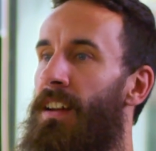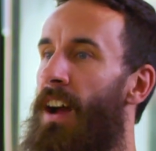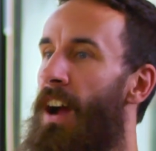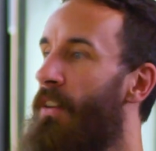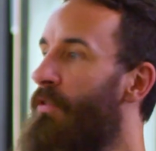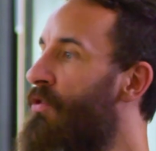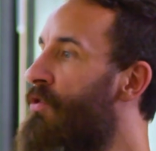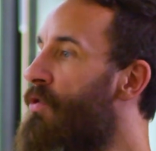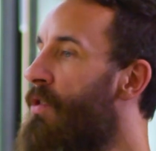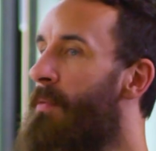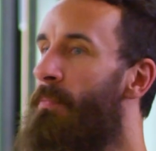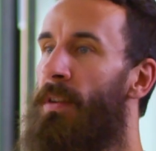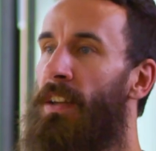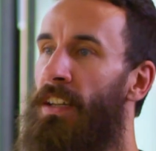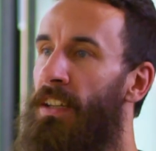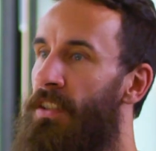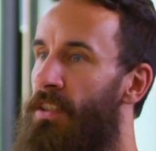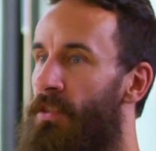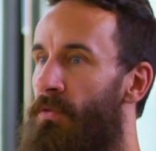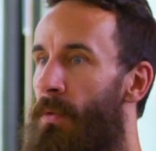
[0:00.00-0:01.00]
I was dripping
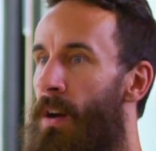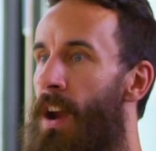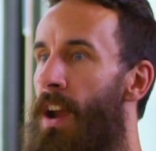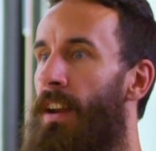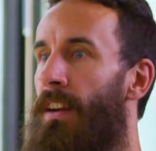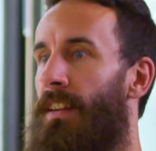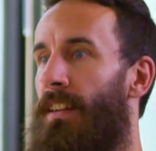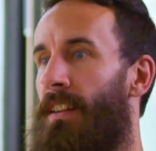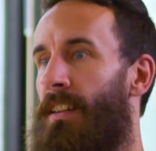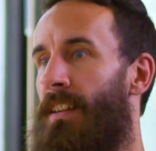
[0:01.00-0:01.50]
in sweat.